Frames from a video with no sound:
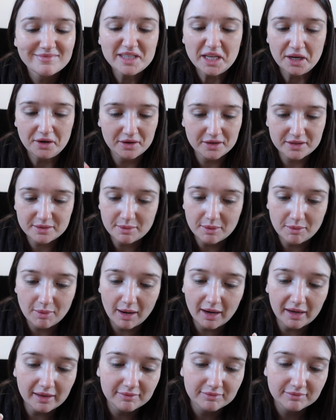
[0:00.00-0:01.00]
Don't ask me
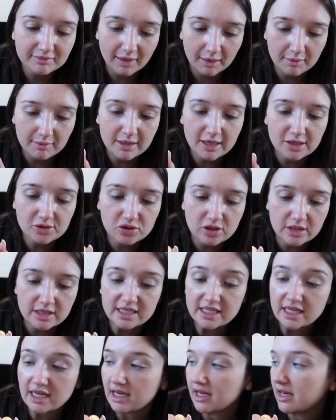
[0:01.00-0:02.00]
why. I'm literally
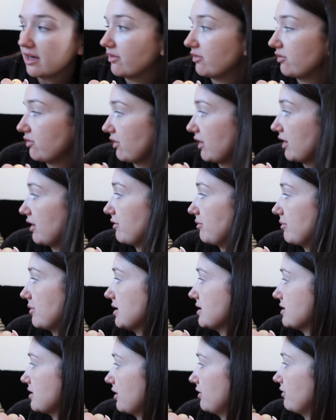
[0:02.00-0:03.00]
sitting in front of
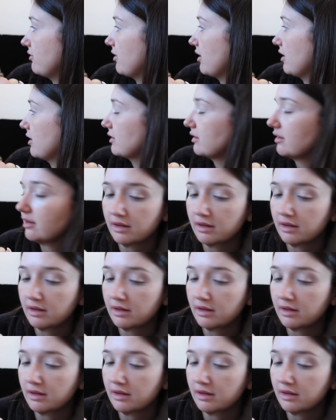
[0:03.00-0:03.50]
my sofa.